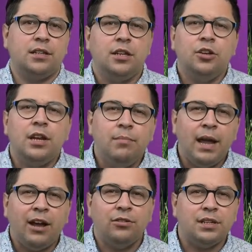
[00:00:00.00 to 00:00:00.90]
You can
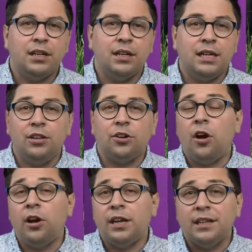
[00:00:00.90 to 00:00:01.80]
mount either
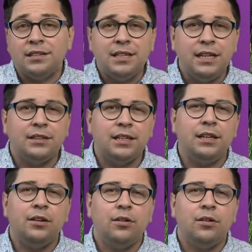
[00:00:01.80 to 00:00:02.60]
on a ceiling,